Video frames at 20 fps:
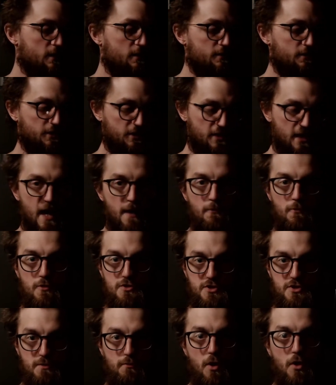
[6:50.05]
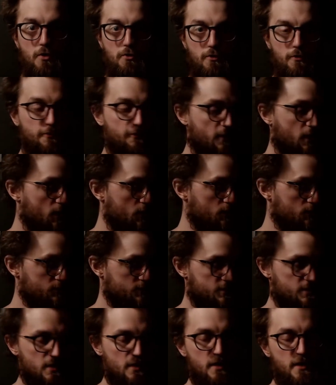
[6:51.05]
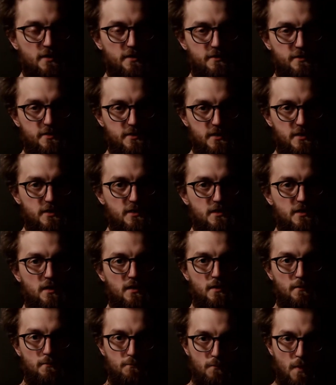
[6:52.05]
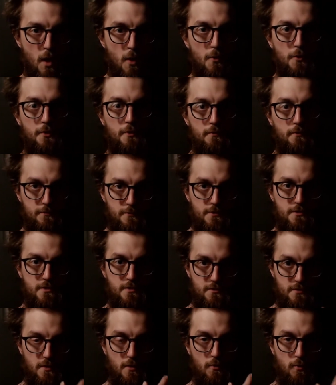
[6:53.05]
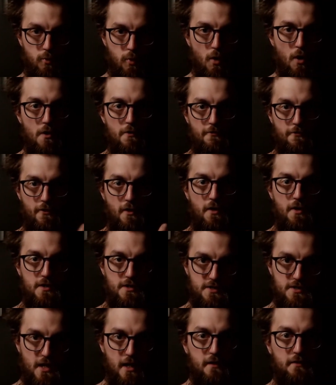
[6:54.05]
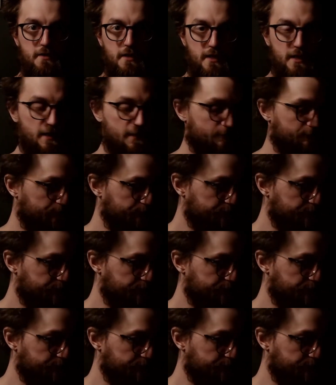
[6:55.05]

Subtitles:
the cameras, the microphones, the modems, Wi-Fi, cellular,